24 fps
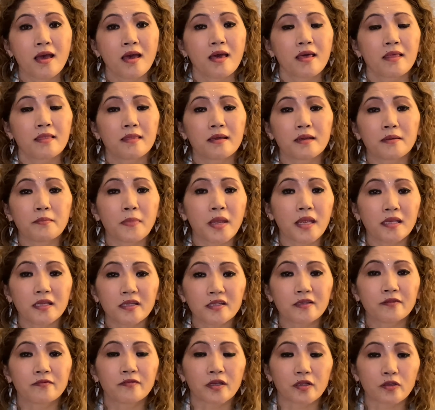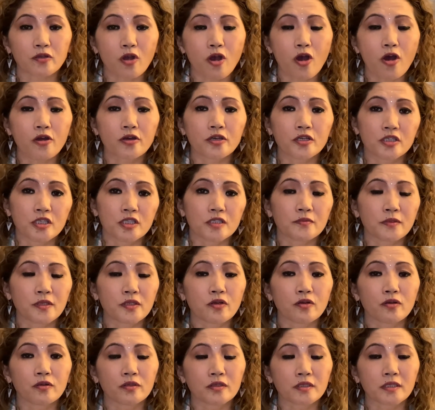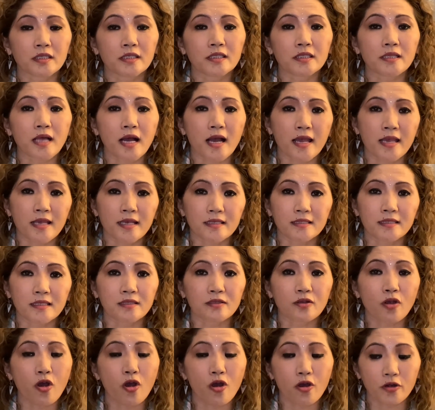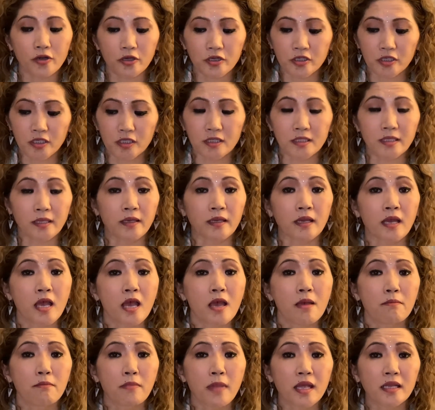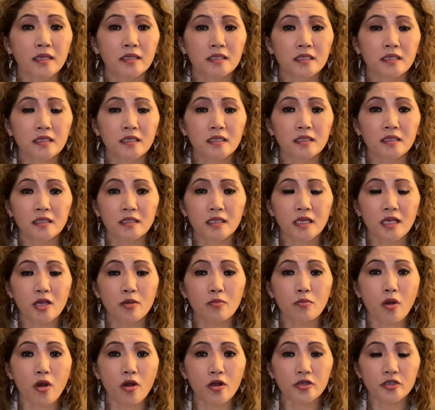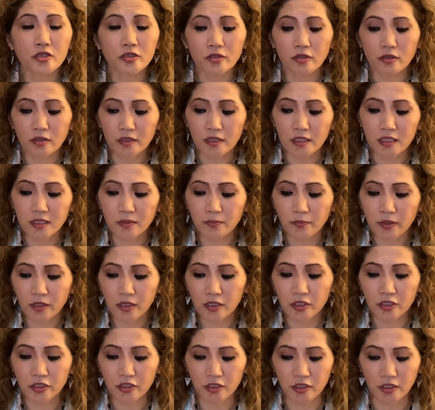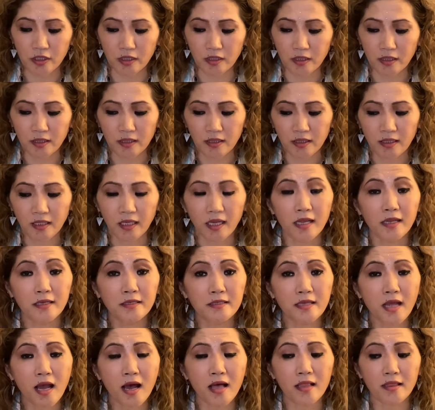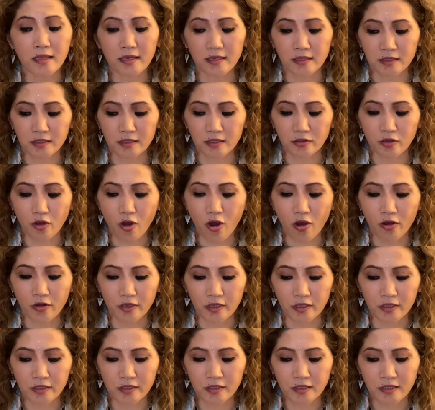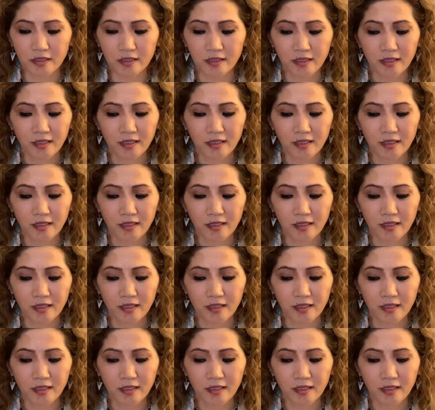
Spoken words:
There are many different courages. We don't realize that courage is like mental, emotional, spiritual, intellectual courage.